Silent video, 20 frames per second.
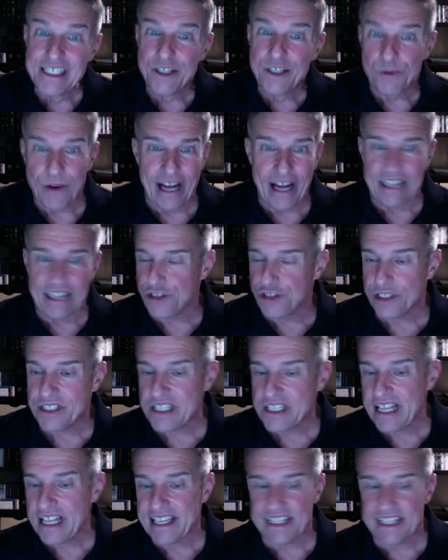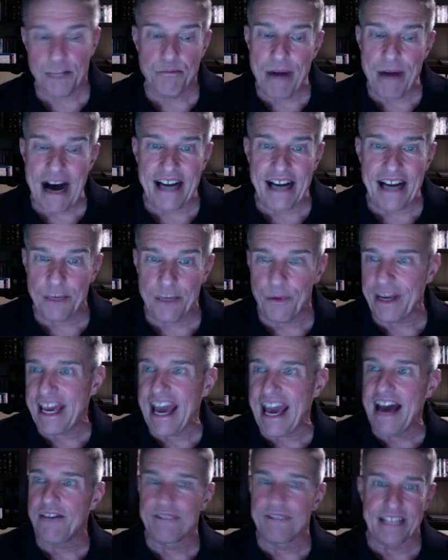right just like the body we
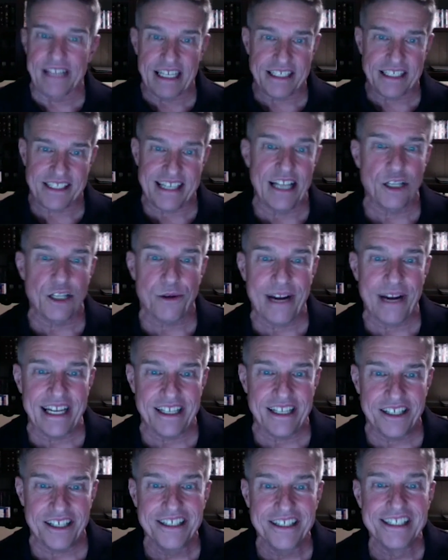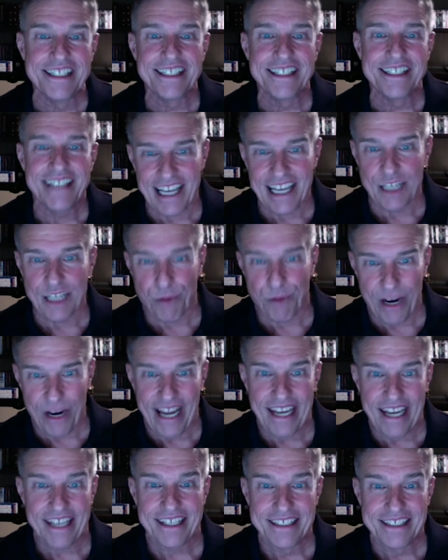have an accelerator and a brake